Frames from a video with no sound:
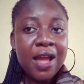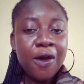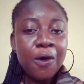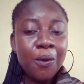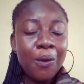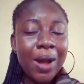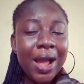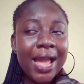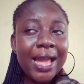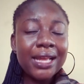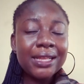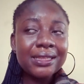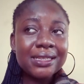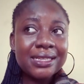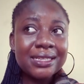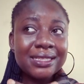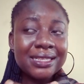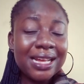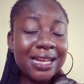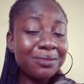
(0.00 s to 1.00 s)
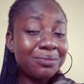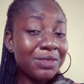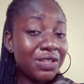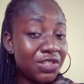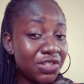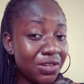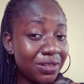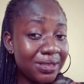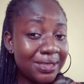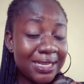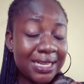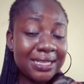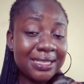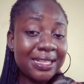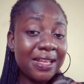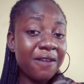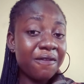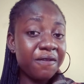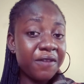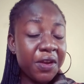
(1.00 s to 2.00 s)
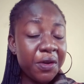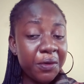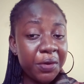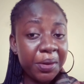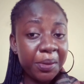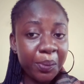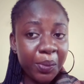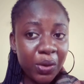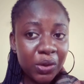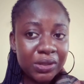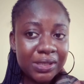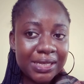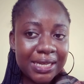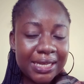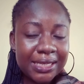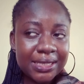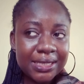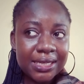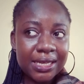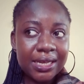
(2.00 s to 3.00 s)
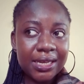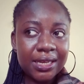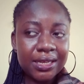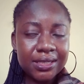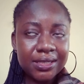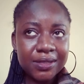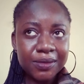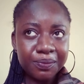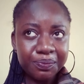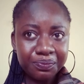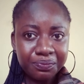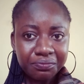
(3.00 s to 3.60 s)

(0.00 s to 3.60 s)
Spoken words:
Why these admission tests are very important is